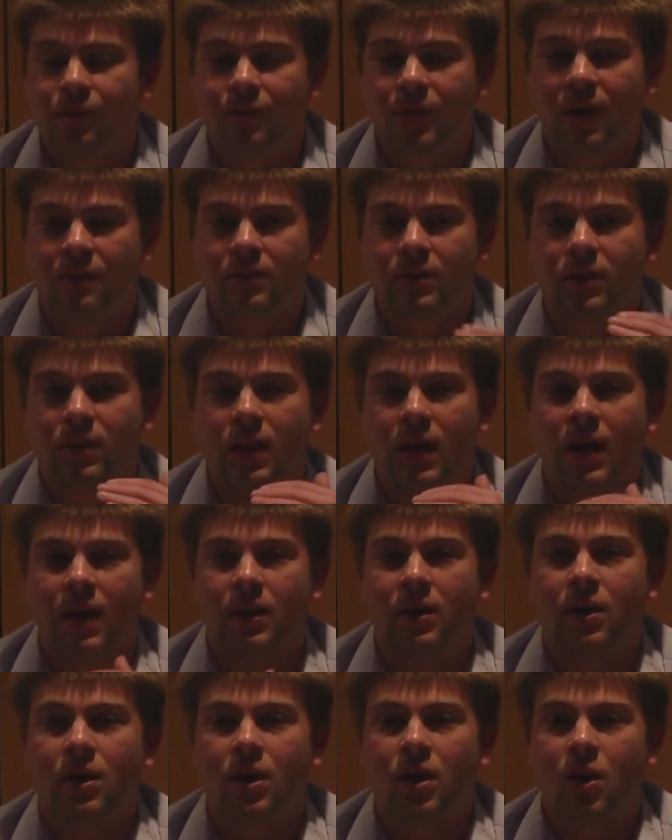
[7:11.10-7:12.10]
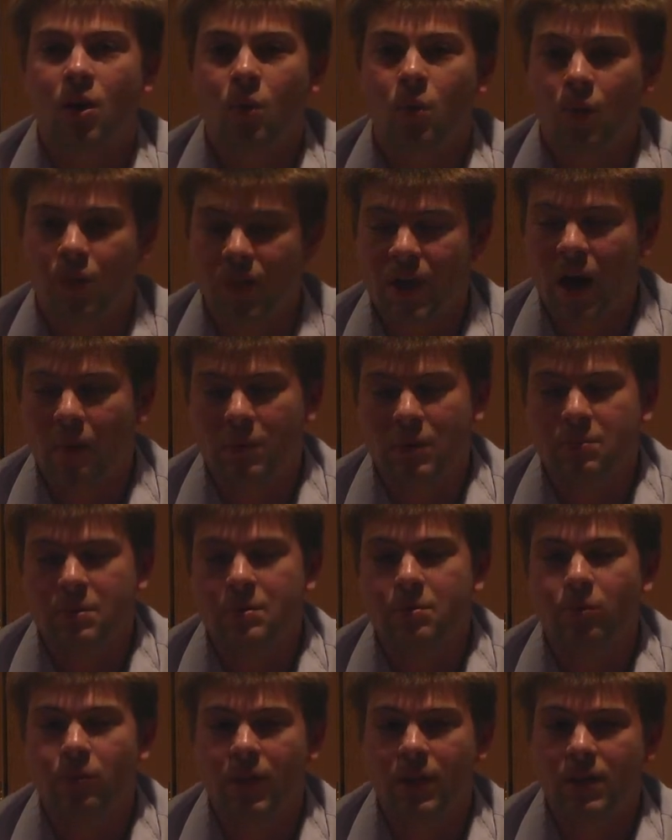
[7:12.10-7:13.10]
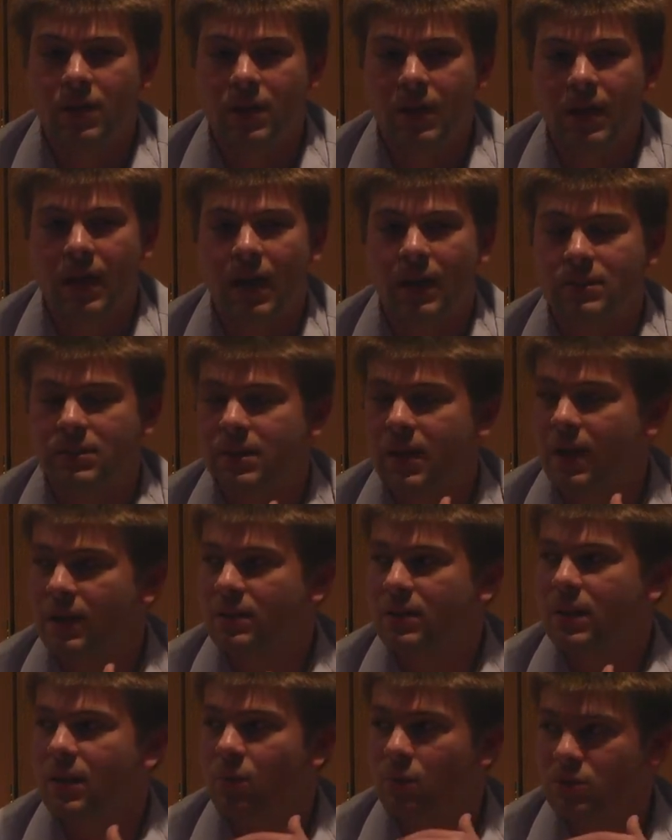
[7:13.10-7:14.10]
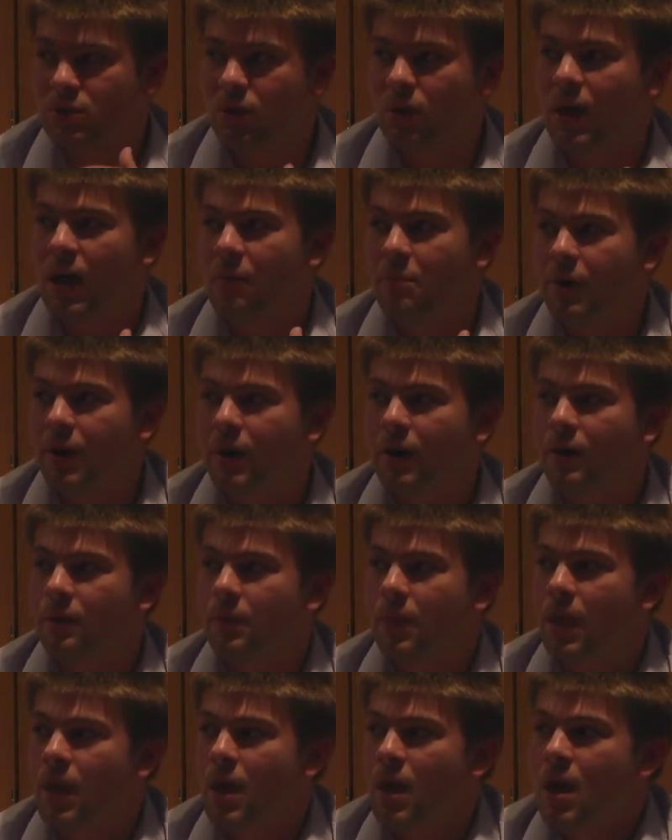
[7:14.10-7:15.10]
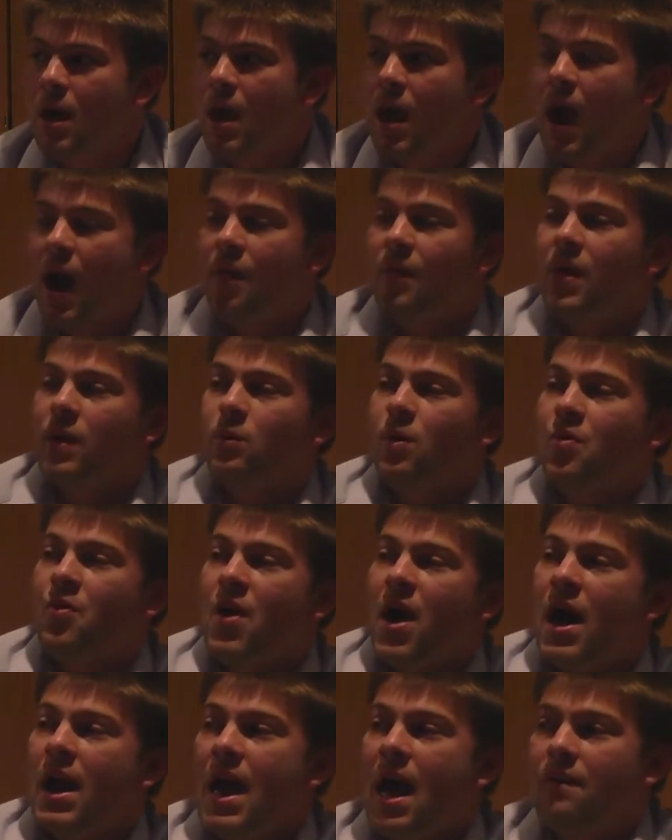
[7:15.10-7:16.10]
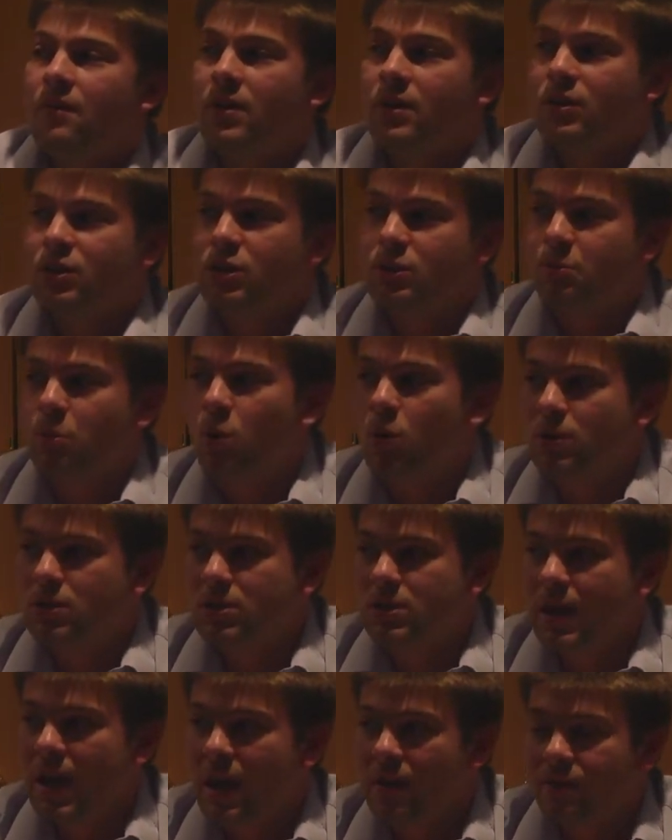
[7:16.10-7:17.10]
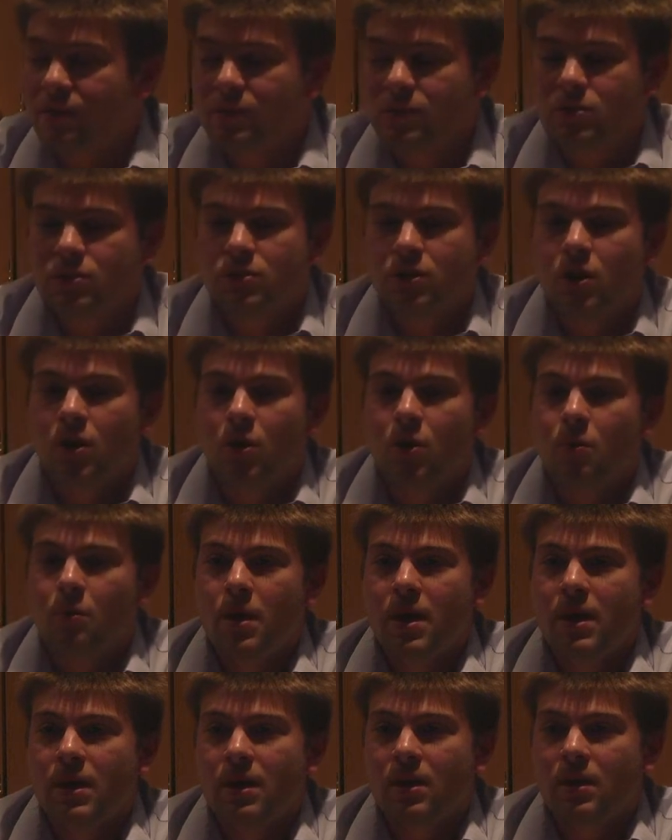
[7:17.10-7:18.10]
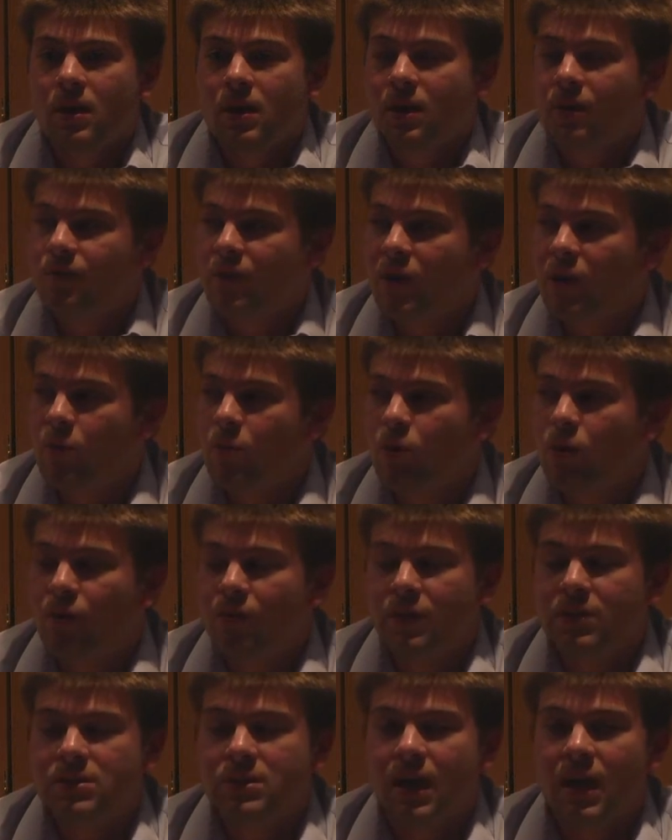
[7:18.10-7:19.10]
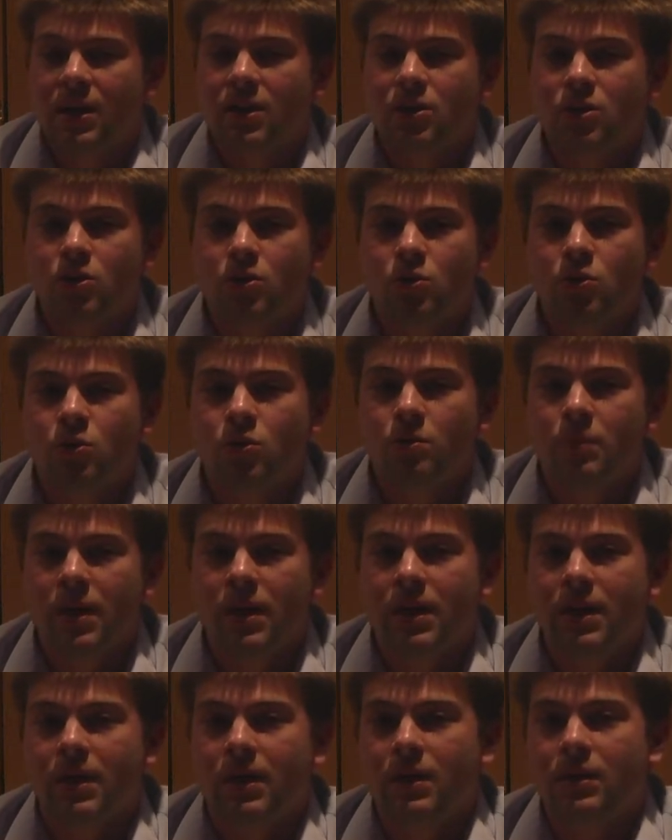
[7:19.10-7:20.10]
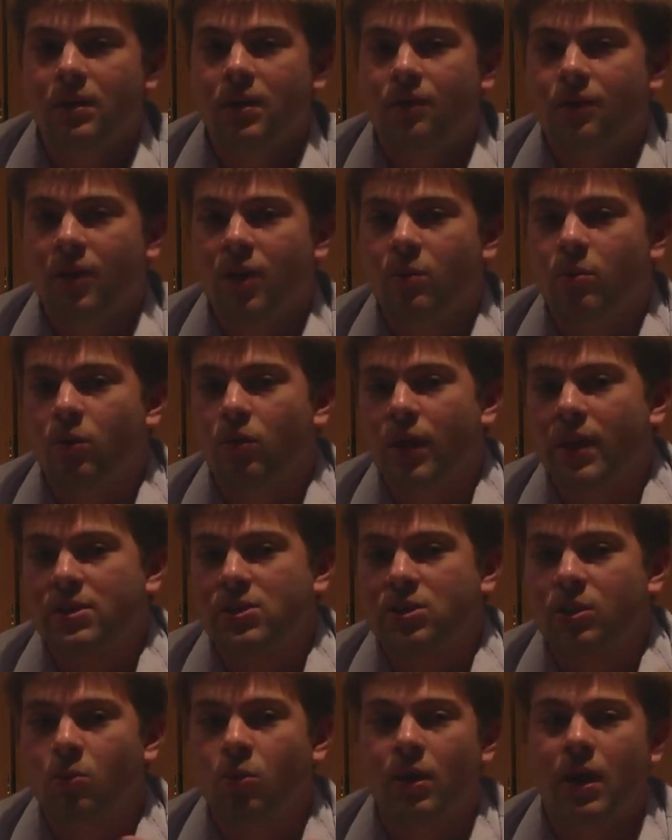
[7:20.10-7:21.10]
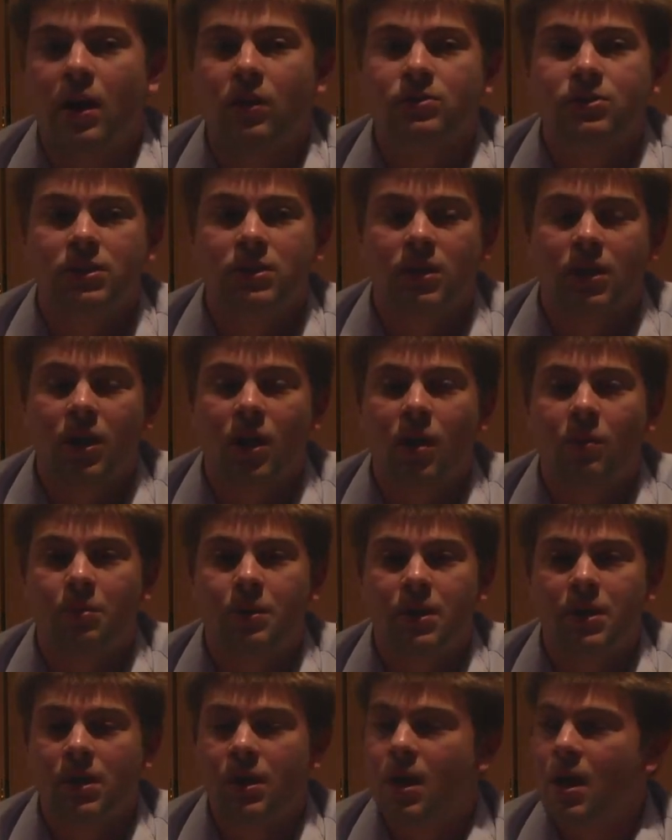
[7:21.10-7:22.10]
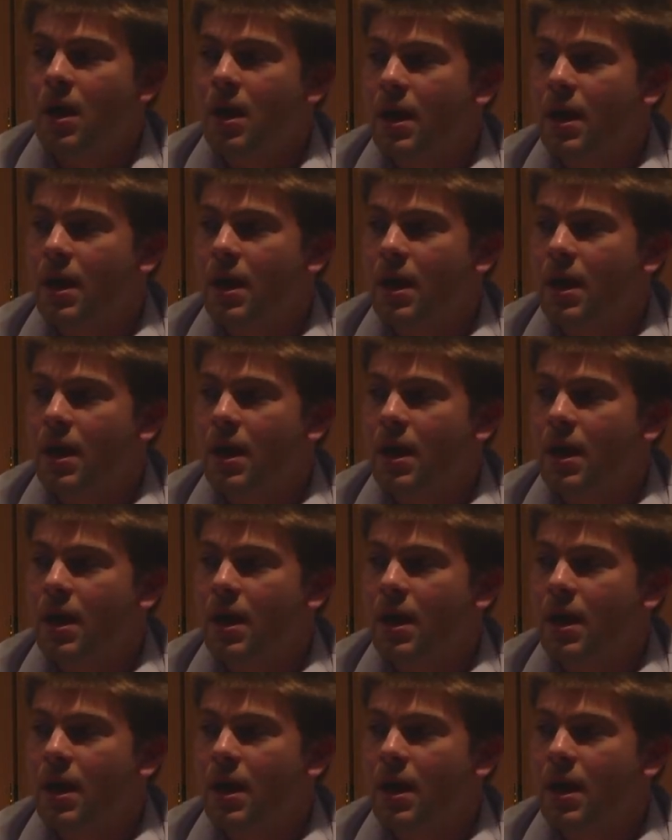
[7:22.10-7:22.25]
of 5 o'clock with how many people they need to contact, it was a lot better. And then with that, having a support staff, so making it available, if it's not you, making it available that someone else in the company